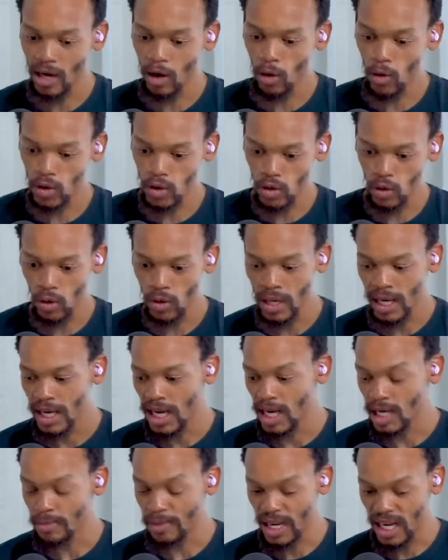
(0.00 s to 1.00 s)
also
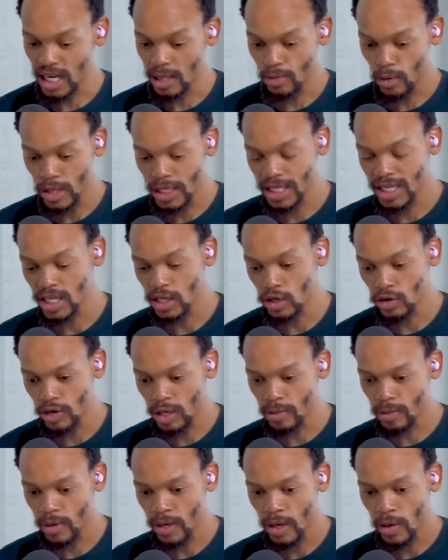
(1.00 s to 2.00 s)
Europe. being exploited in
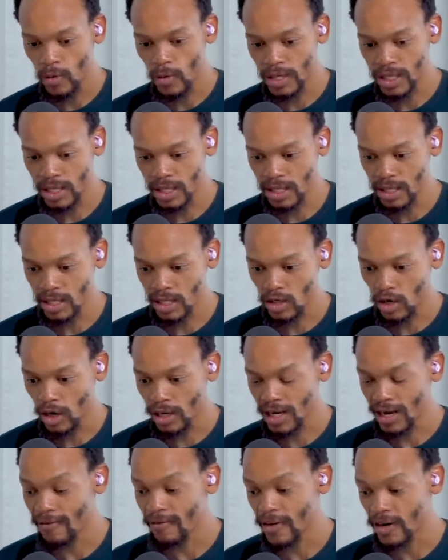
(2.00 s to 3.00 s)
Europe, which has
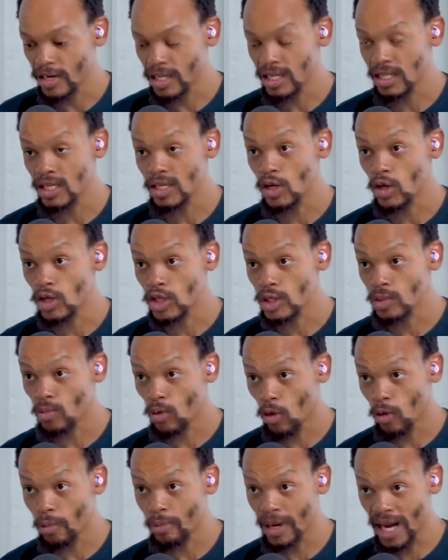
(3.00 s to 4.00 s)
got a very
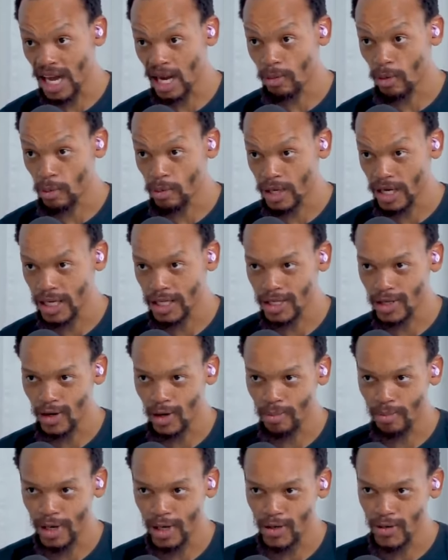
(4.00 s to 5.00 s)
small black population
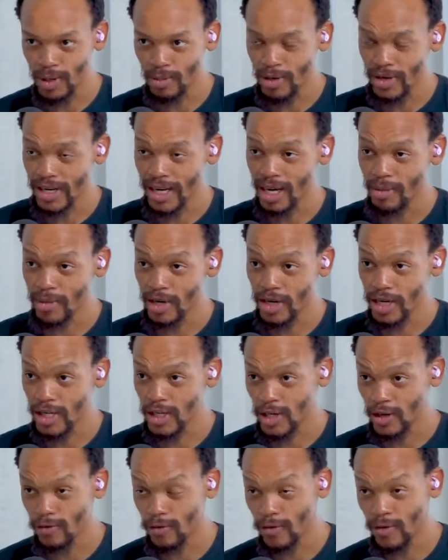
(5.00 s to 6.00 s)
compared to America.
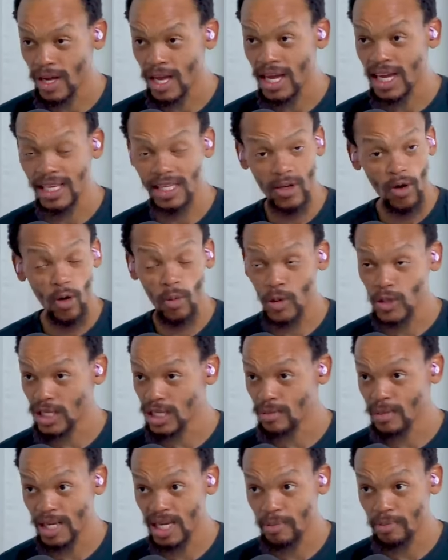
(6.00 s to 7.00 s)
America's got f- almost
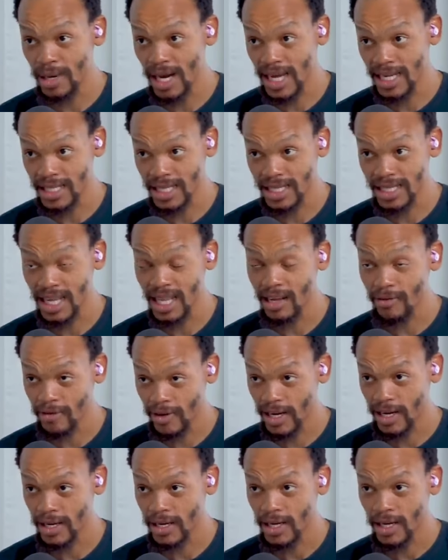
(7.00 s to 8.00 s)
as many blacks as South
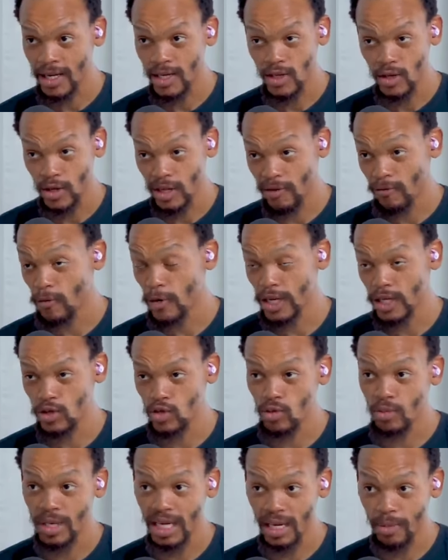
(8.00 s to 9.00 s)
Africa. You know, mm. there are mm.
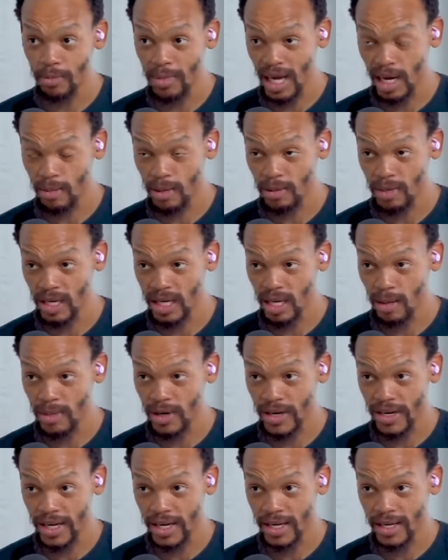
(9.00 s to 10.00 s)
42 million black people in
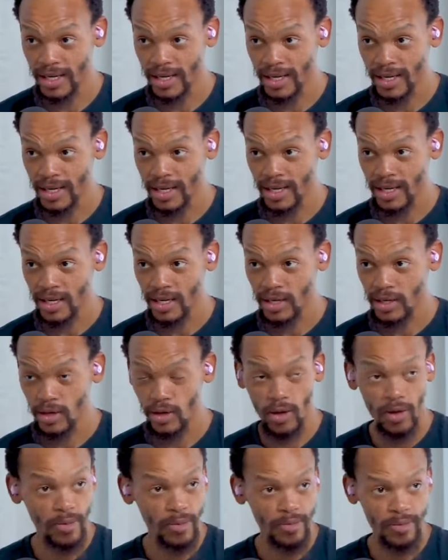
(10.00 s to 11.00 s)
America. You
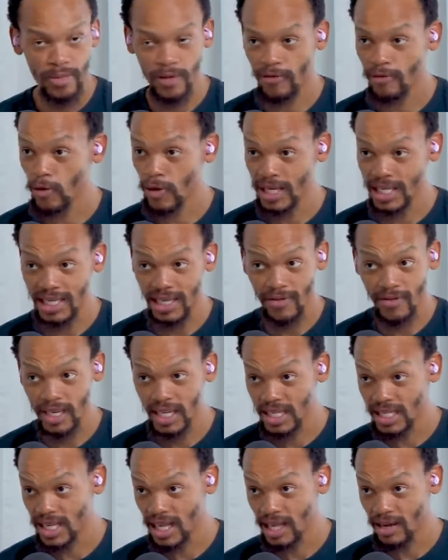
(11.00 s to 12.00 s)
know,
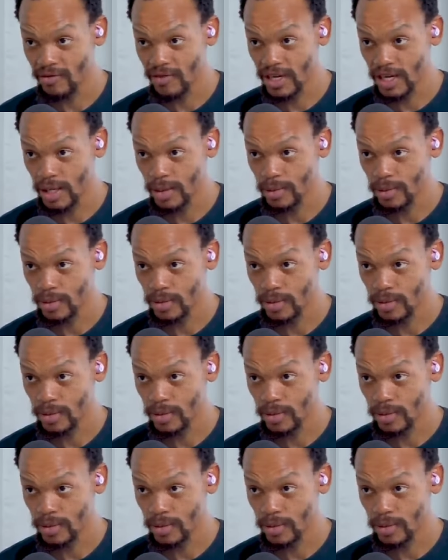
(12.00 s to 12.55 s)
47 in South Africa.